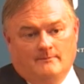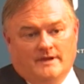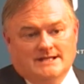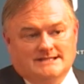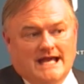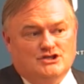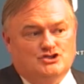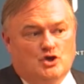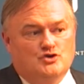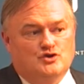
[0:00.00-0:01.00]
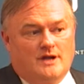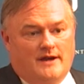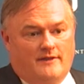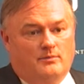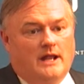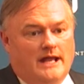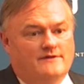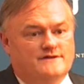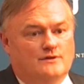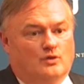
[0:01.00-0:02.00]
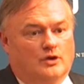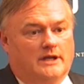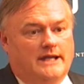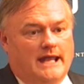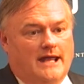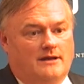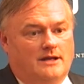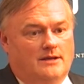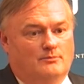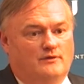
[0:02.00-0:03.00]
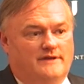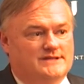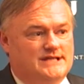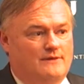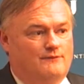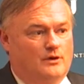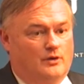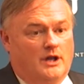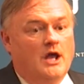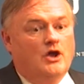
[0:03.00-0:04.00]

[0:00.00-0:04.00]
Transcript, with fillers: because that shows you kind of the plans that we're looking at moving the state forward.